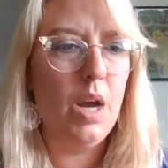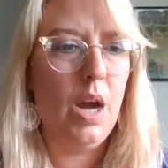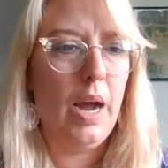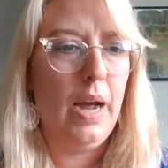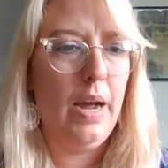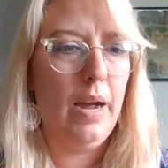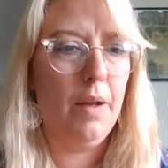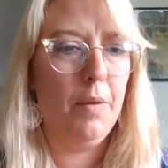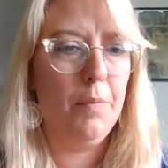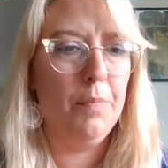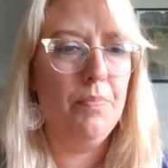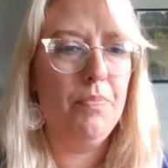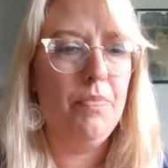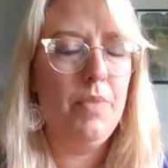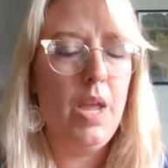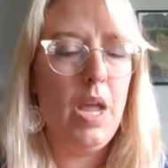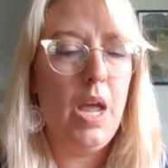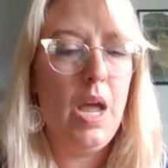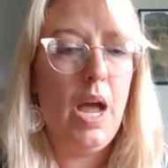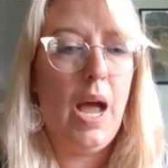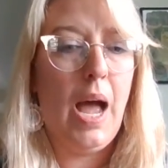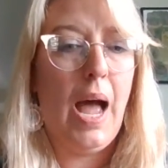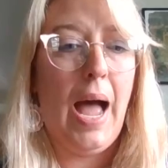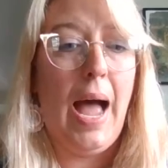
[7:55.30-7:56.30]

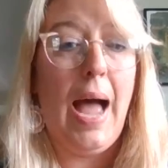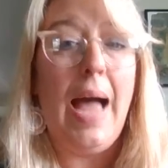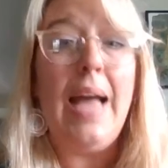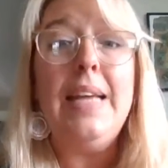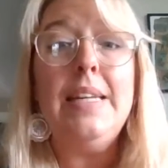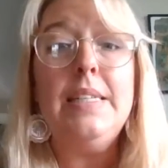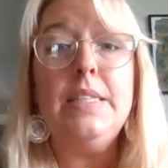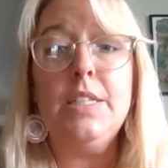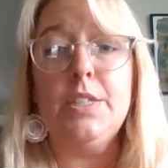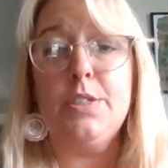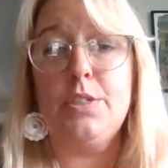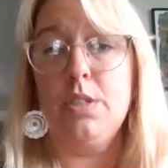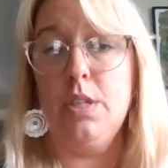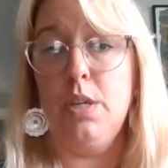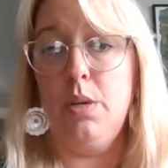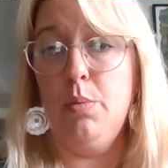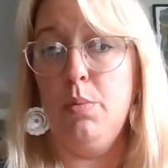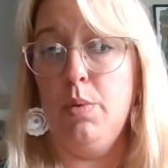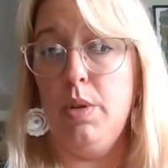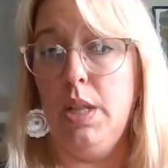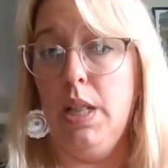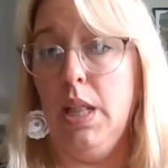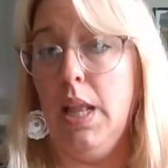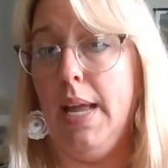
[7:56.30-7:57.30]
I additionally
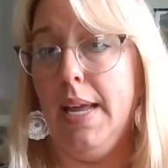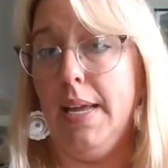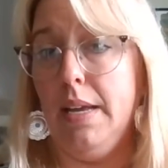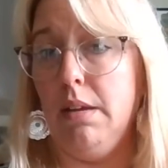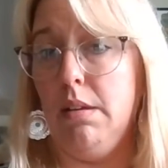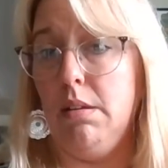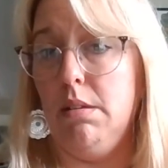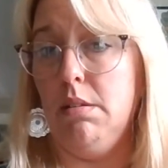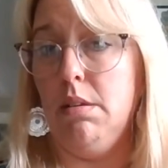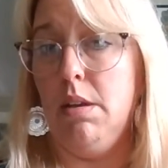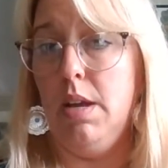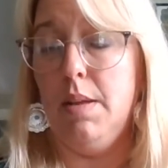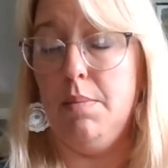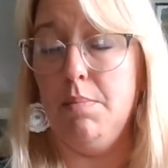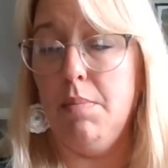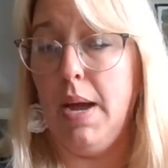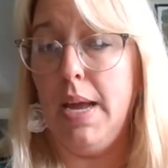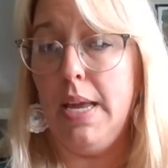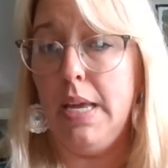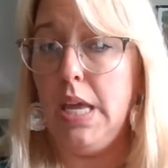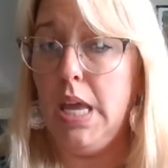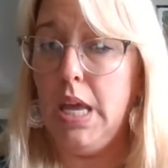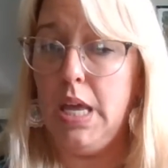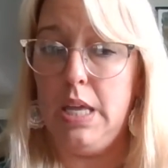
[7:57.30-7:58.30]
would like in
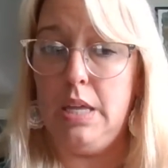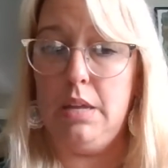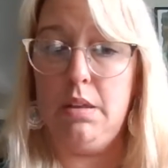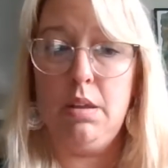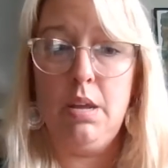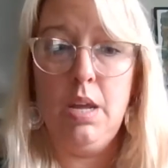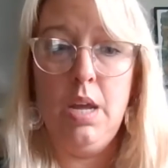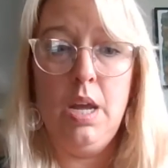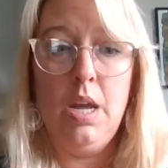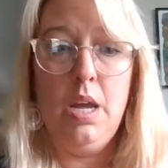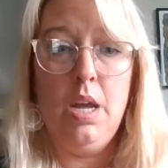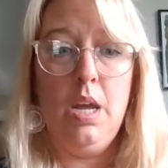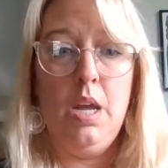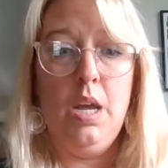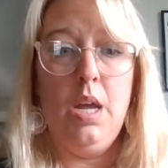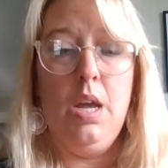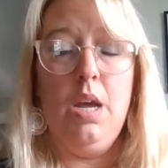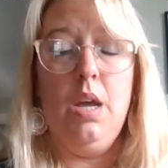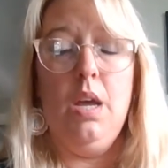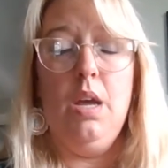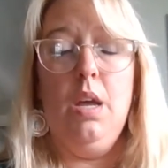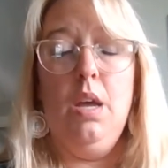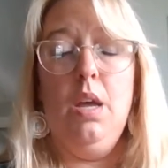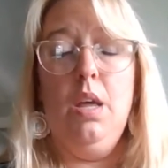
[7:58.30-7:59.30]
my kit,
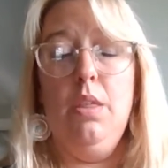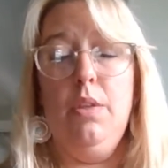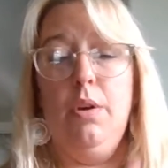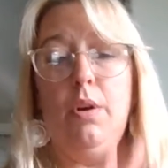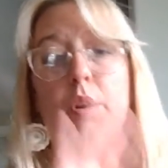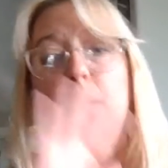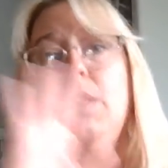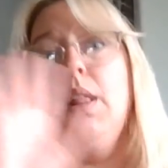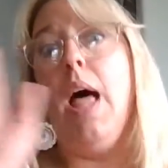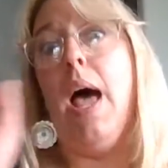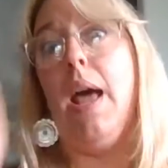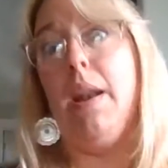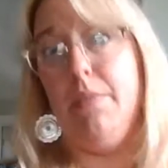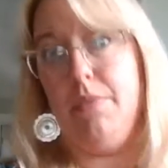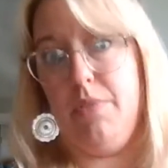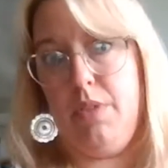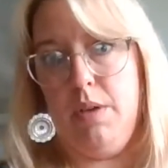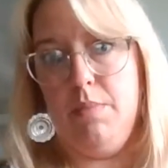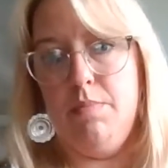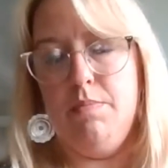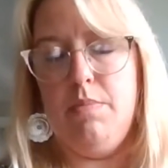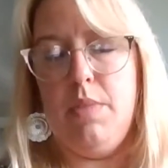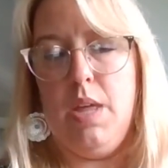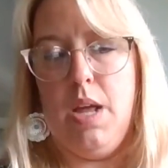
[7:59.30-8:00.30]
there are a lot of
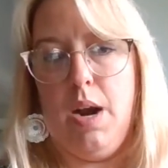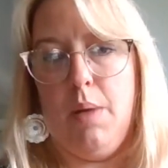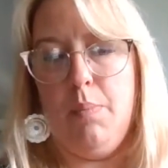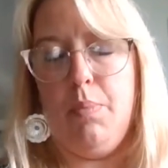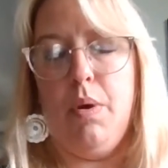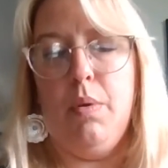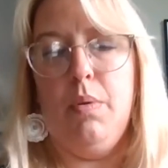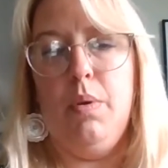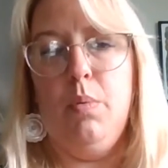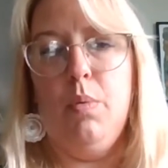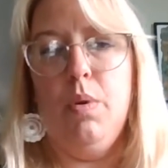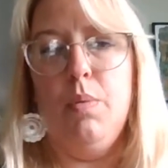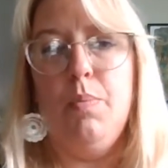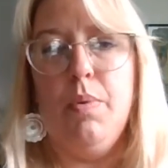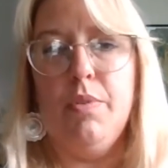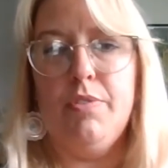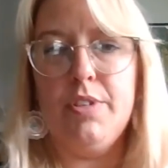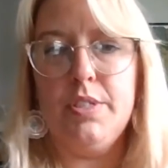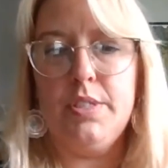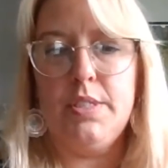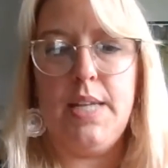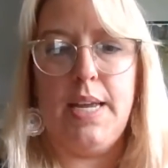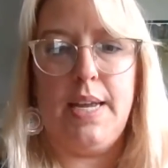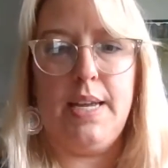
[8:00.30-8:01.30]
them that I probably would, but
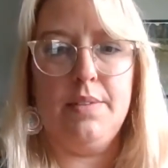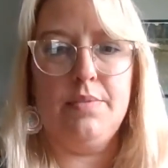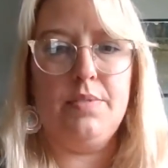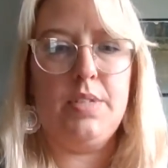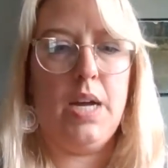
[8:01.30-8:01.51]
for sake